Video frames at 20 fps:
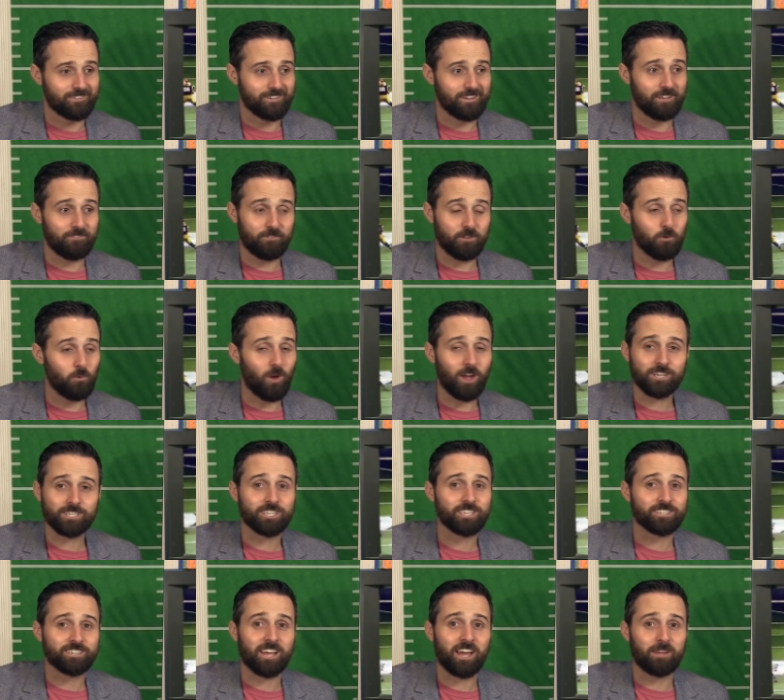if you watch
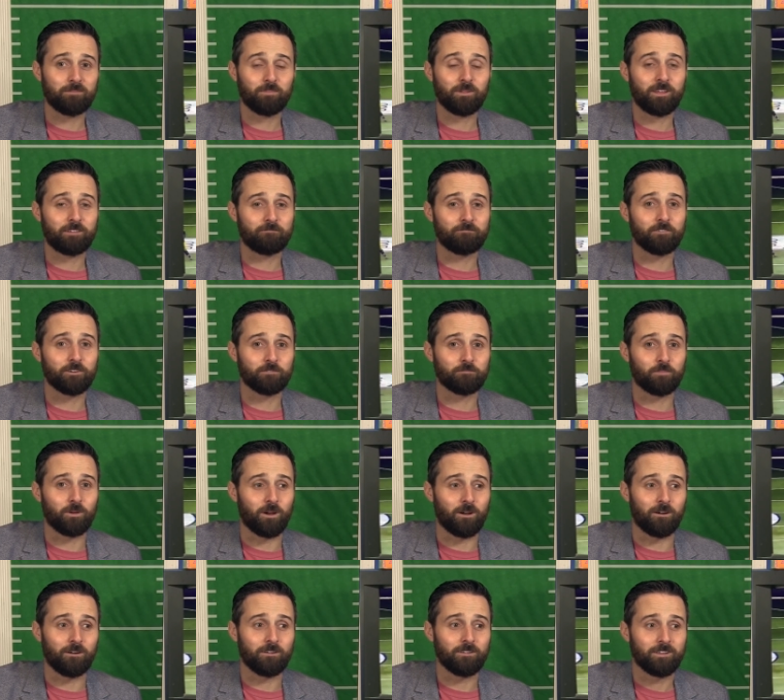this guy play
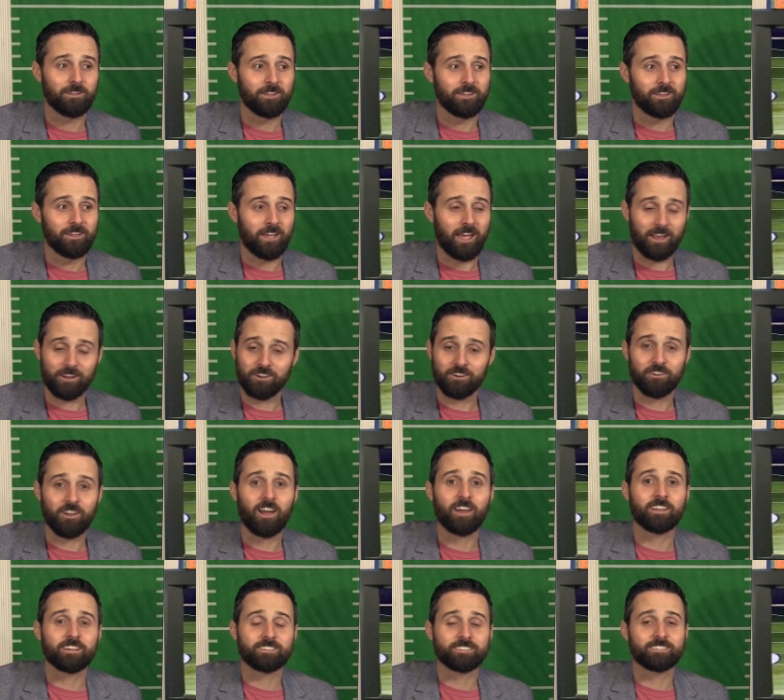football and you're
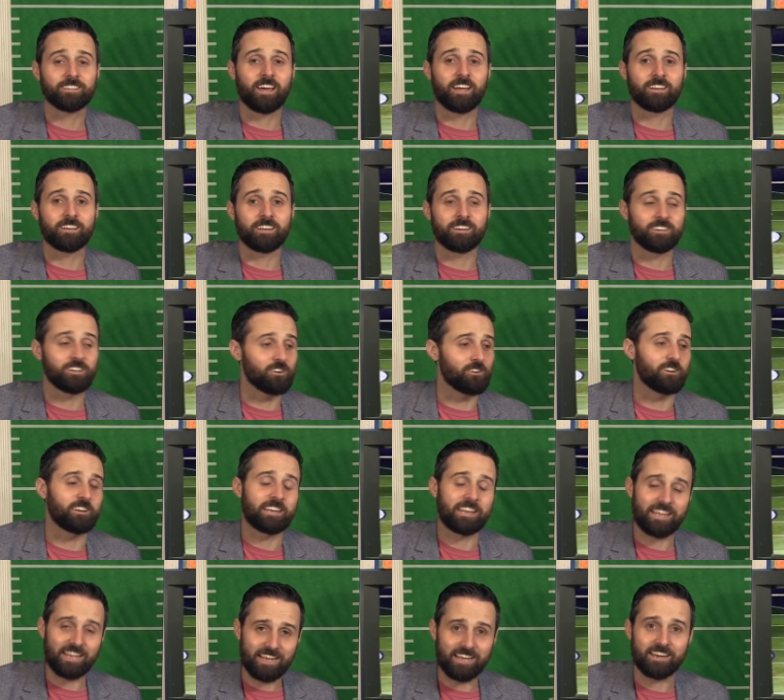not excited, you're
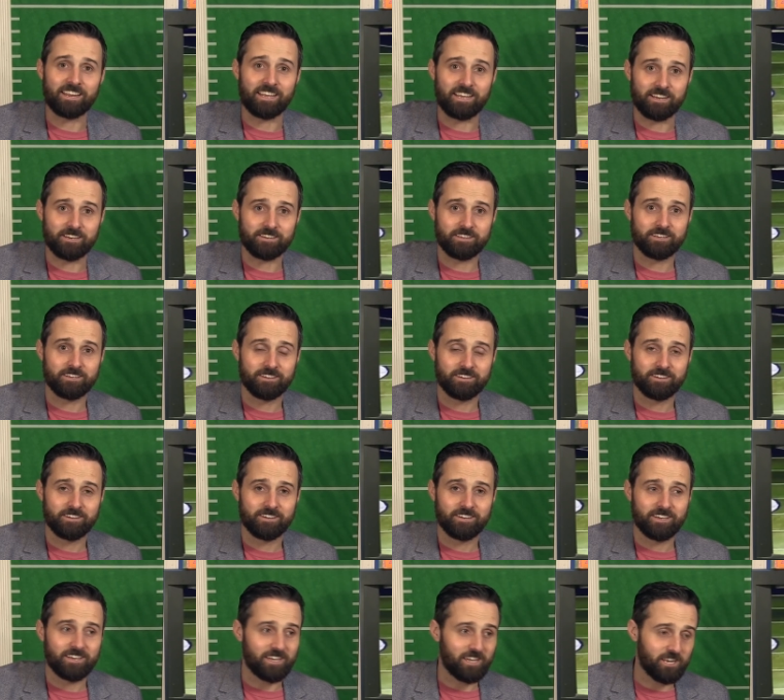an idiot.
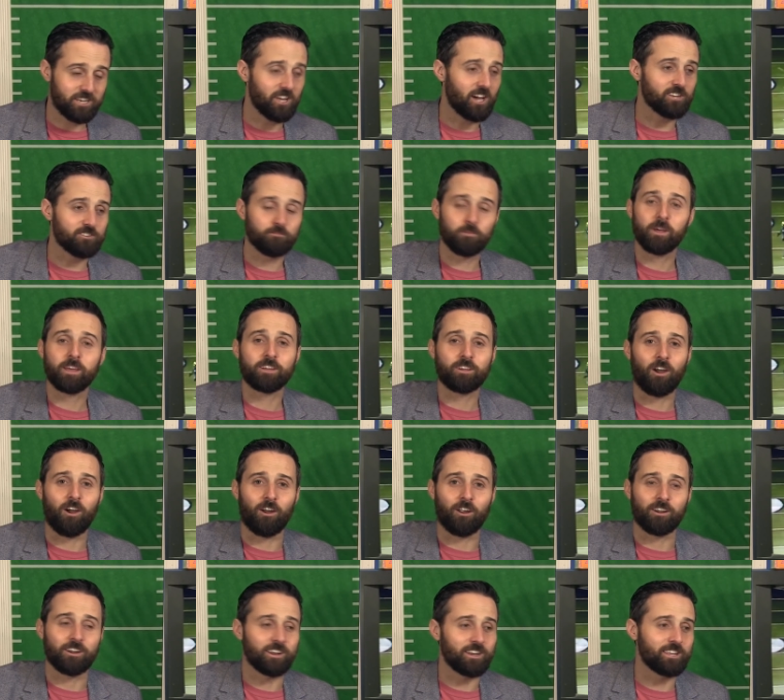He does play
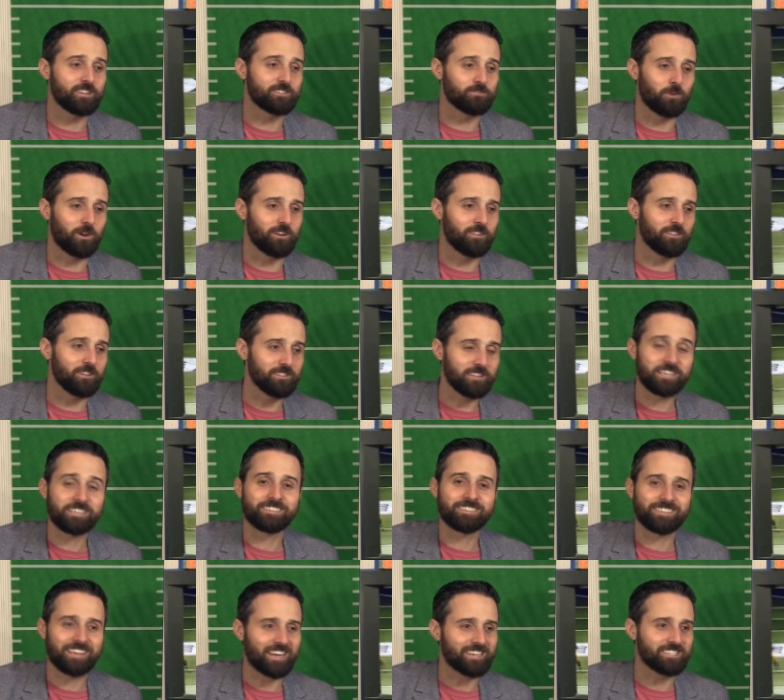guard. It is one of the
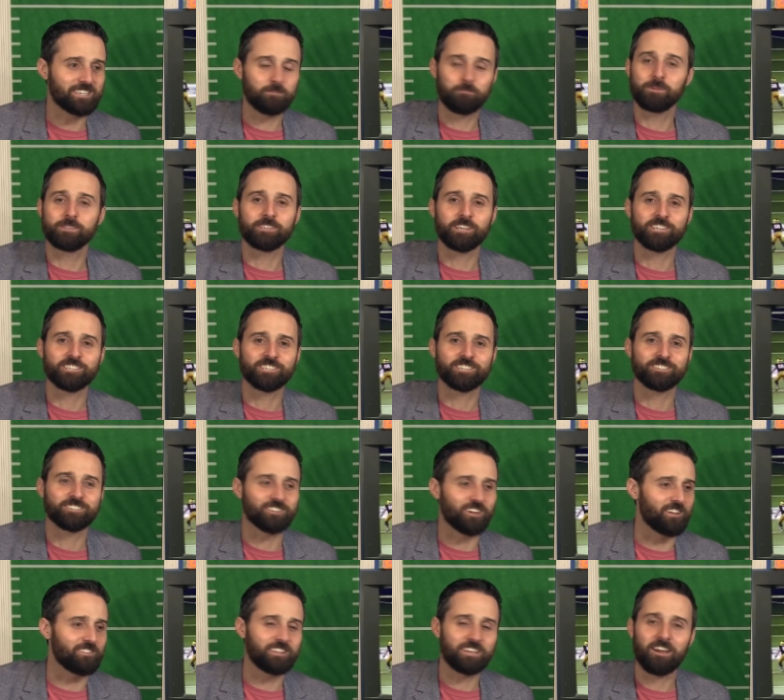least sexy positions
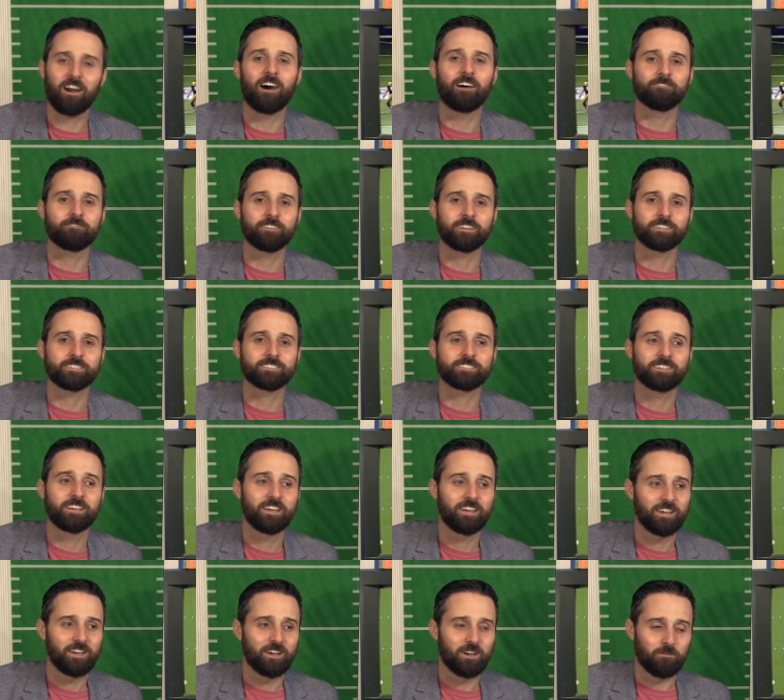on the offense,
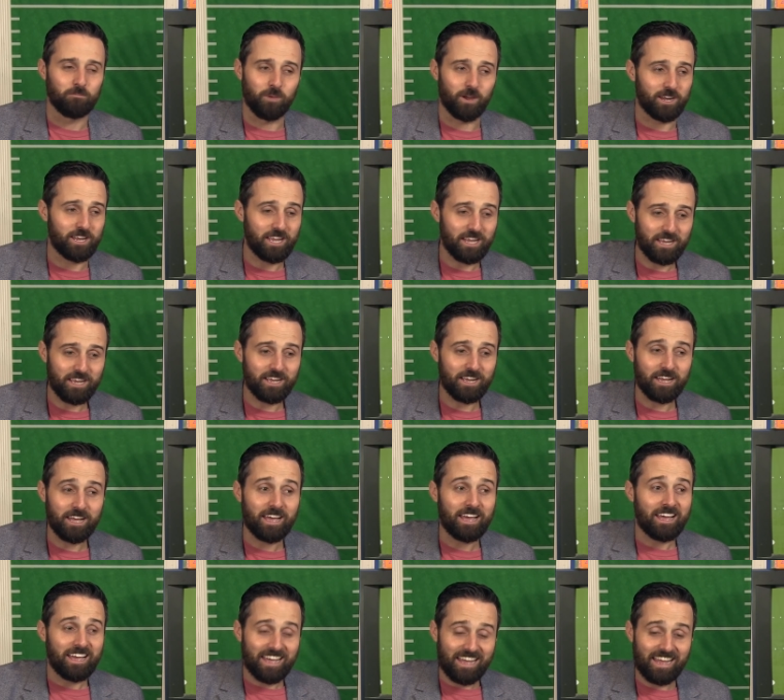but he
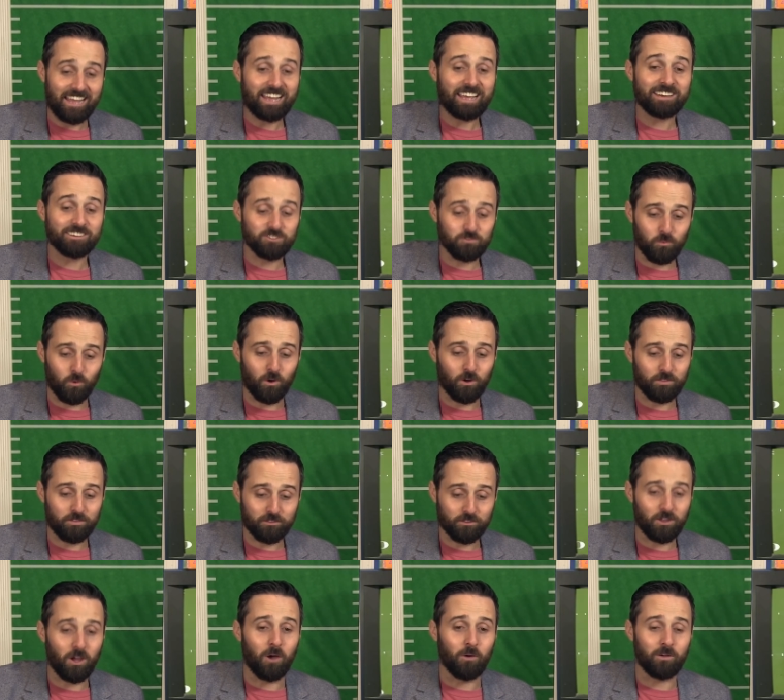is
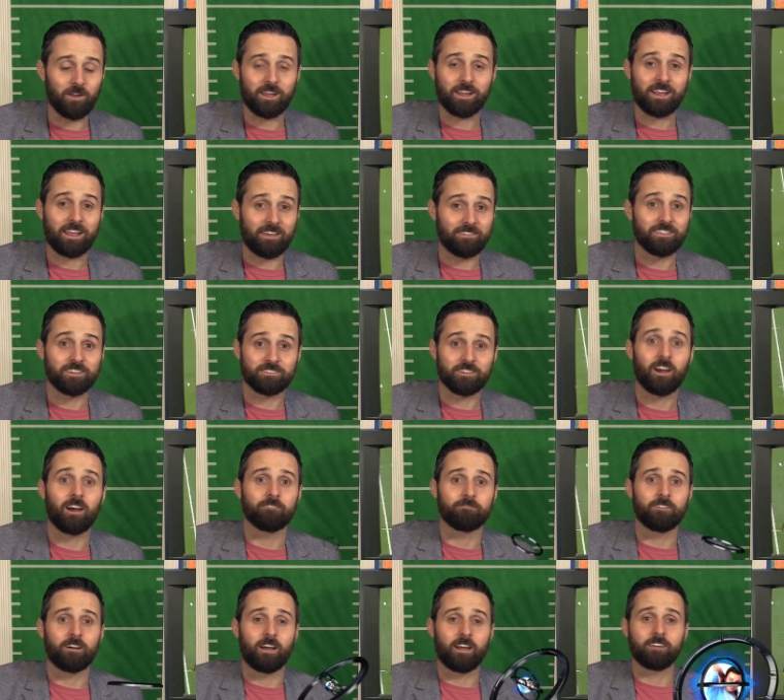worth going in the
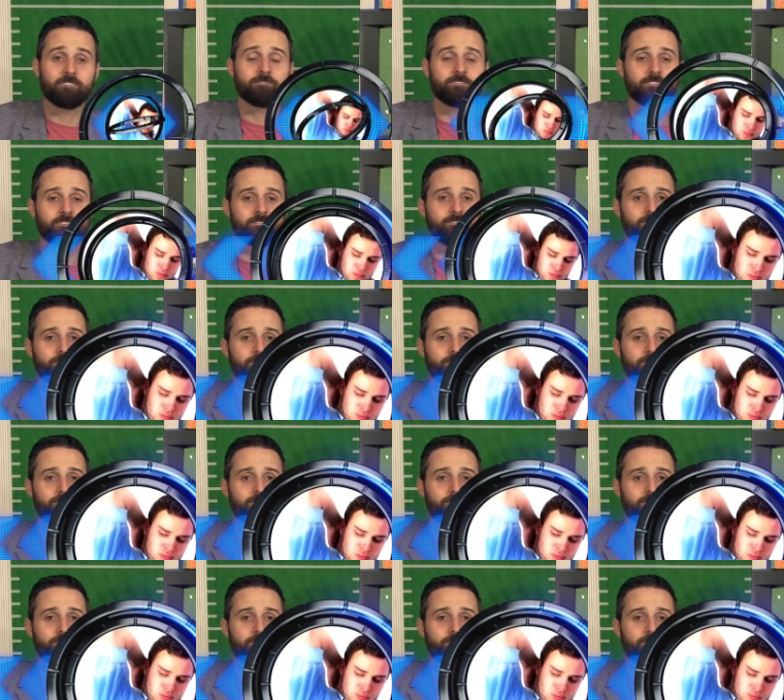top five.